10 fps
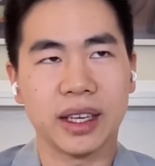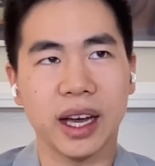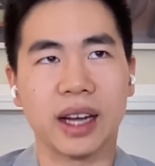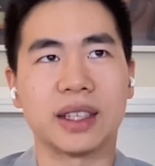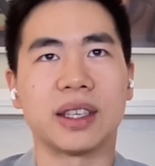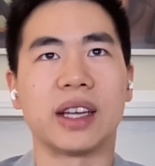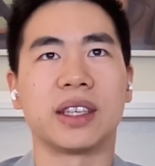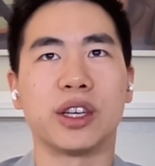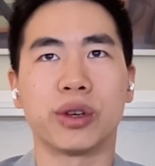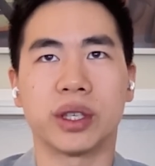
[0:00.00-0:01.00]
Yeah, it's,
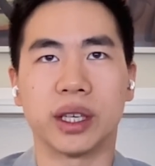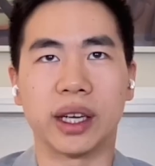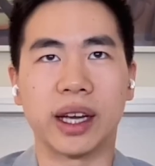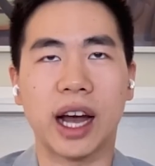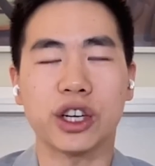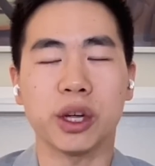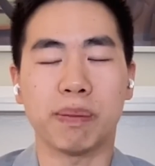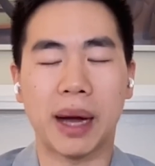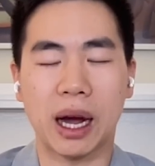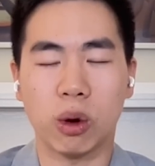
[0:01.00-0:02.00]
it's interesting. It
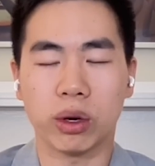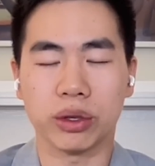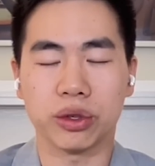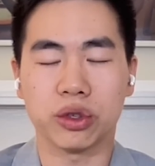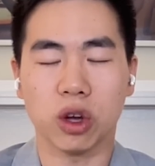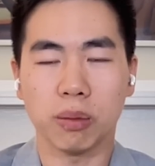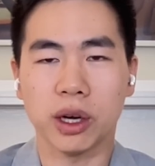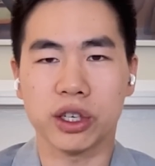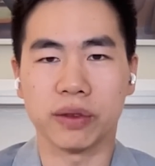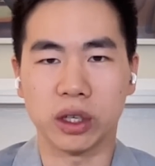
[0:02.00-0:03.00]
actually powers so
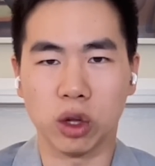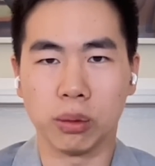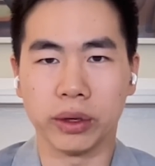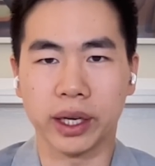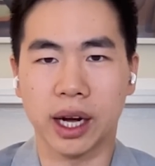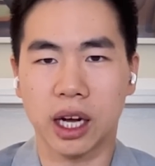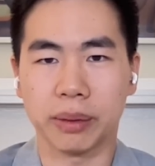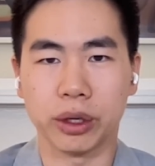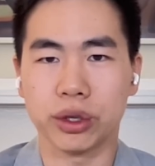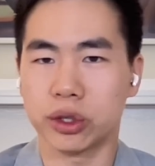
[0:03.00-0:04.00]
much of the global
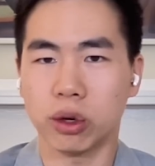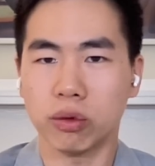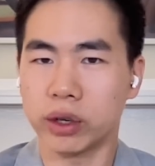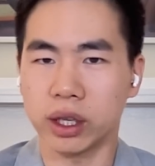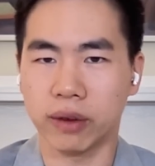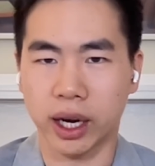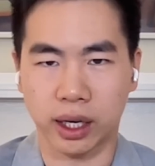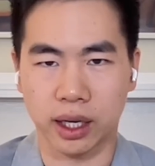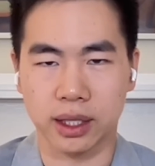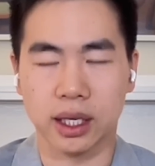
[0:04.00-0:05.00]
economy. You just don't really
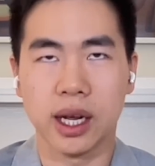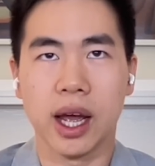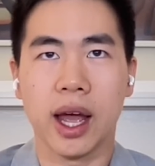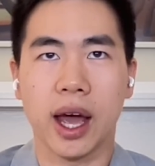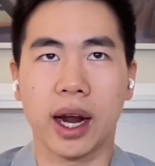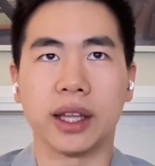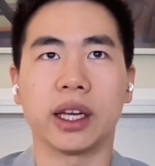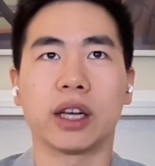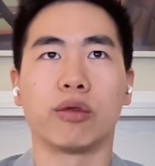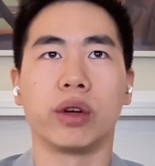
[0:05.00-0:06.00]
recognize it. And I
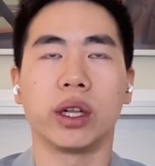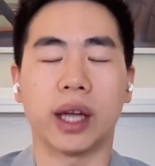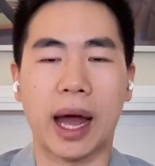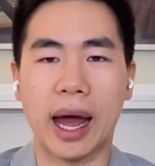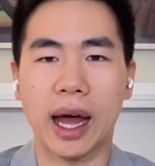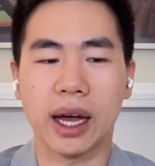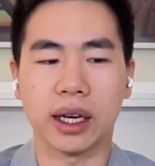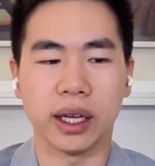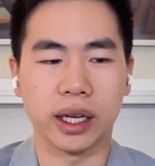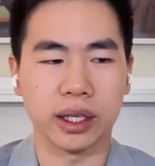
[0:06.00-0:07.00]
think it really
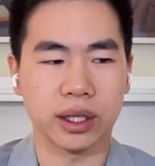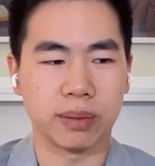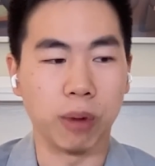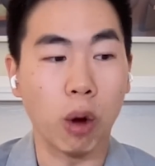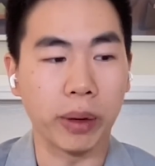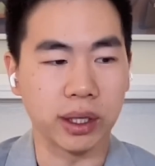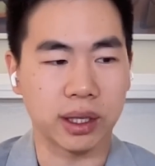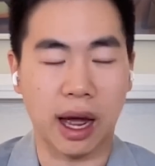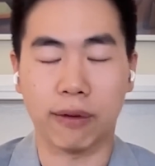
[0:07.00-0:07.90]
had its moment